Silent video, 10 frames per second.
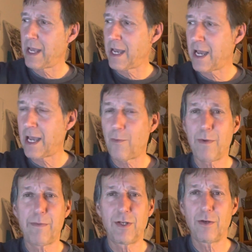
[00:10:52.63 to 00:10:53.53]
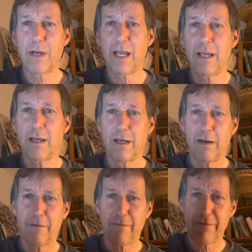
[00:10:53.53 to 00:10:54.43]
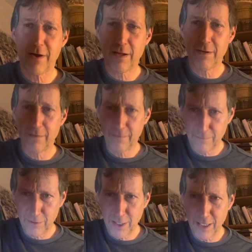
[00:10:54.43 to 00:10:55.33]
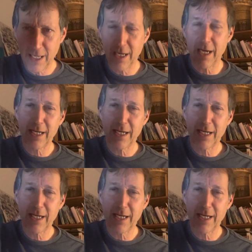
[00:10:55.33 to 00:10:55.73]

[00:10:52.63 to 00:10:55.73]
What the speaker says: And we bid you a fun Sunday night.